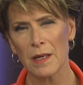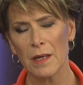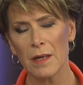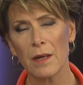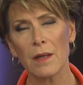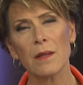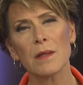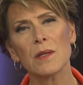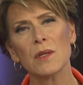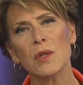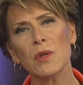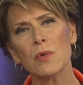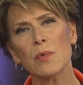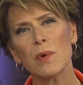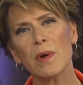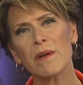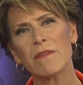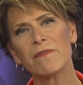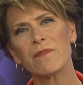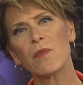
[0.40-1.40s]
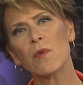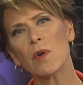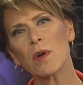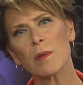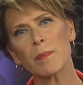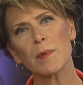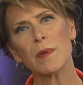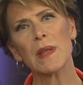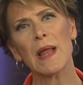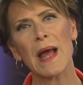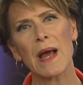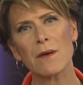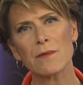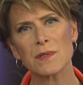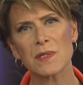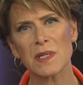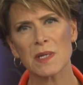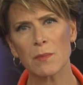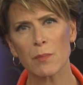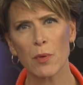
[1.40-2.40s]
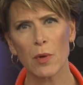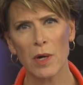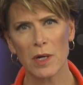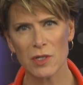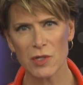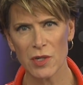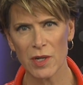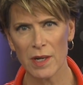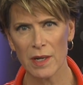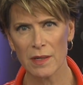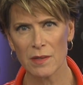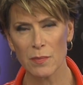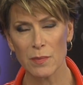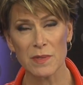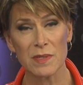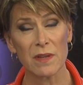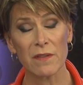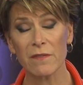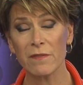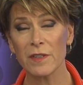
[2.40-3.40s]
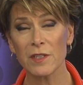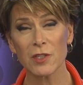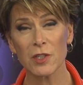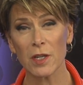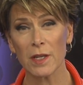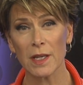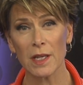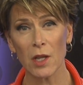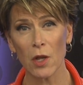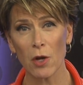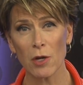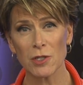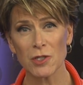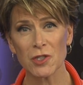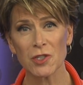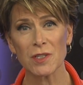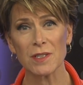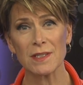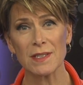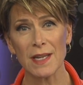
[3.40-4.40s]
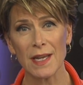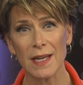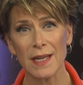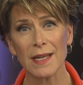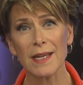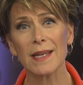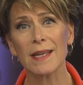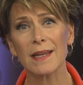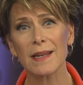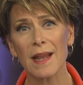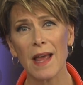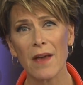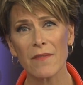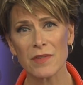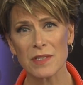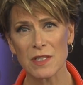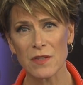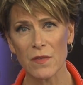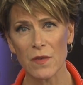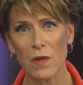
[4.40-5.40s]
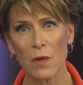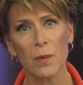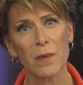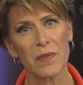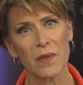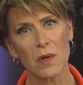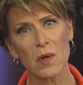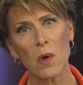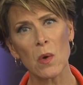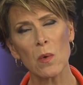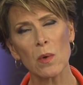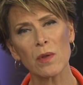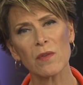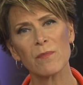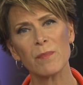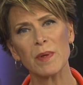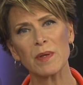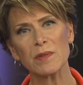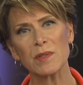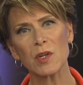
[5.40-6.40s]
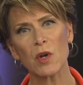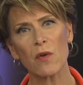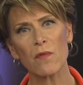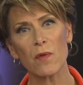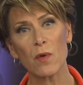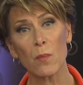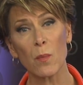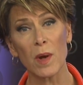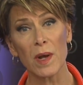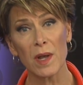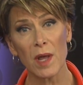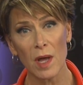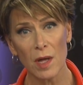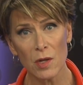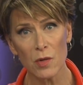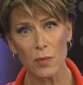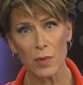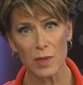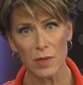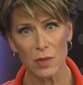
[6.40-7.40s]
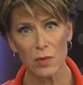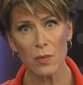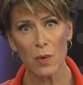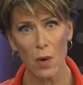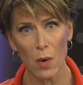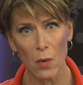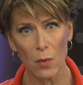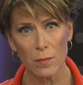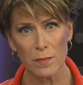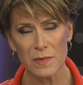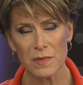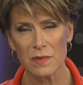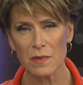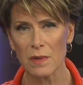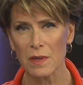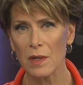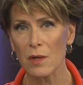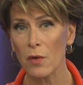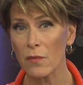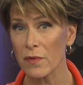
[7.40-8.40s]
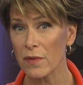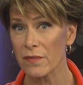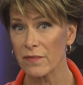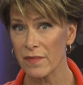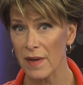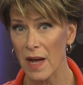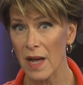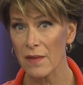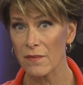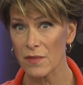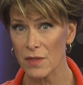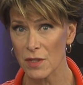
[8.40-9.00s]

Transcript: Well, a new affordable housing project was officially launched today in Evansville with the goal of building over 100 new homes in over five